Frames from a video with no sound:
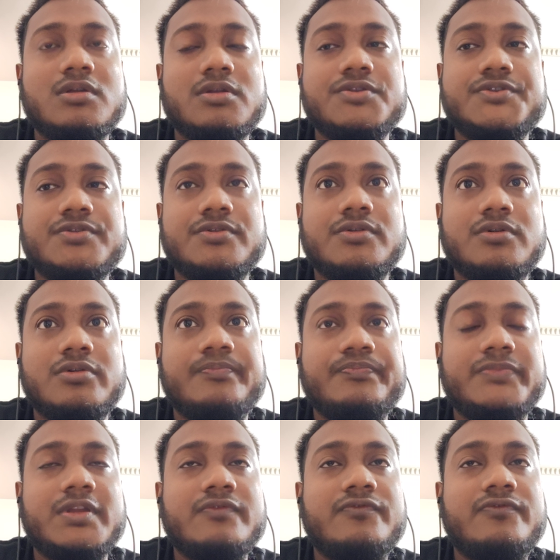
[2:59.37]
So
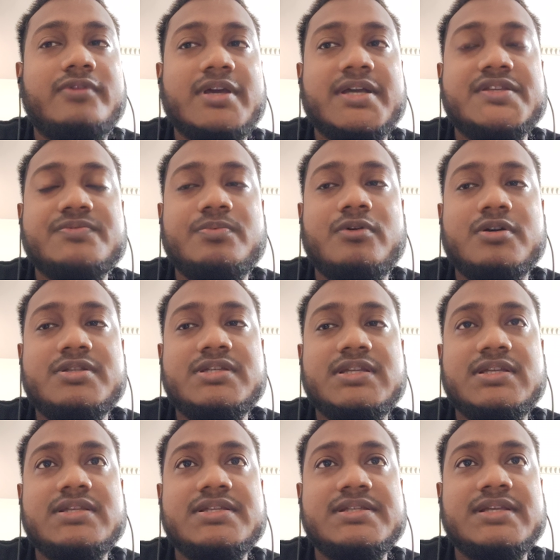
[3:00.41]
Flexbox
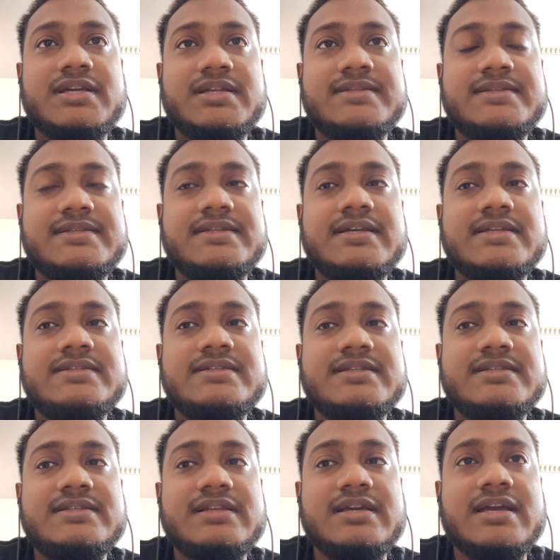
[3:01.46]
is a CSS
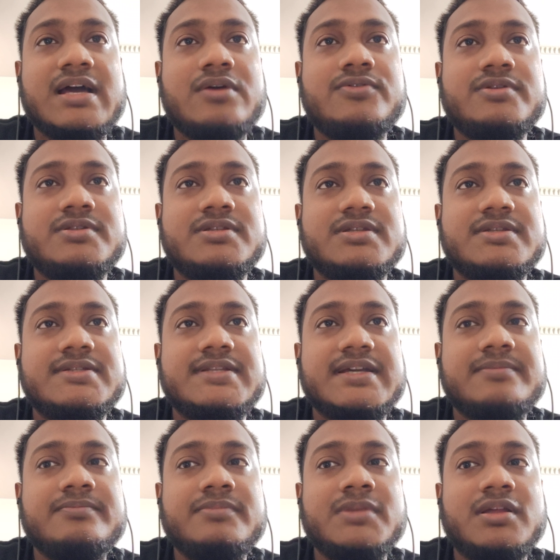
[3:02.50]
layout
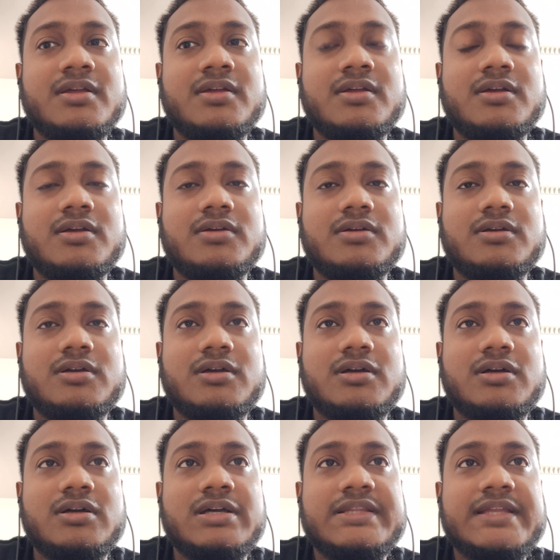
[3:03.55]
system
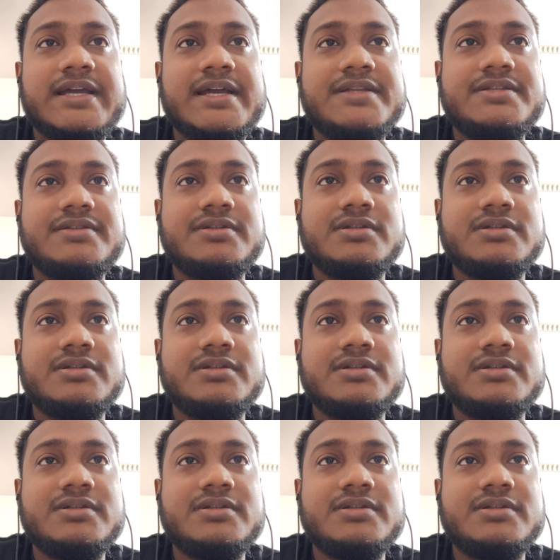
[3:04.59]
that